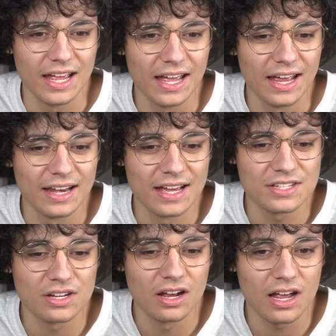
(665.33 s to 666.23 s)
and
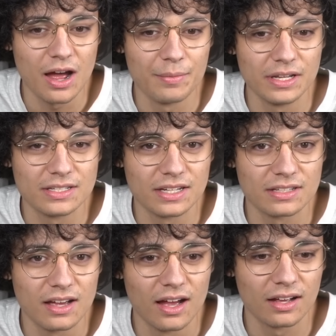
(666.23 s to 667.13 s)
I saw a comedy
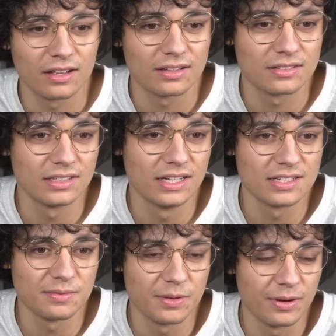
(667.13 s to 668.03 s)
TikTok
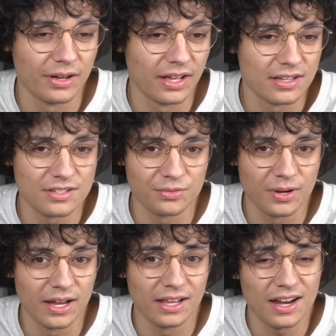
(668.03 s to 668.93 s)
saying something about Addison
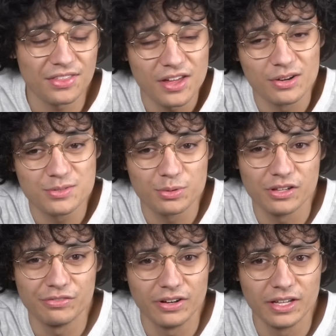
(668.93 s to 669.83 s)
Rae, and I thought it was
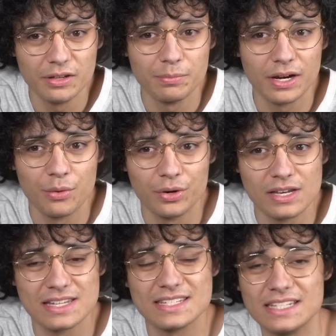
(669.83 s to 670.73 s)
pretty funny, but I
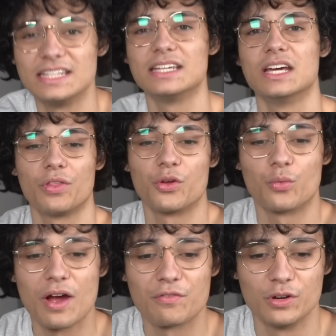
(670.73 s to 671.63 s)
wanted to see what the
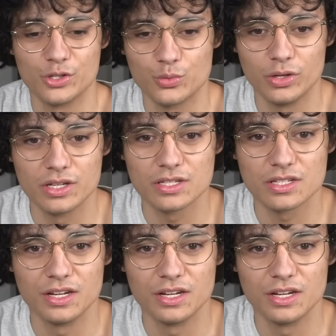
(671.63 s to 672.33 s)
reference was.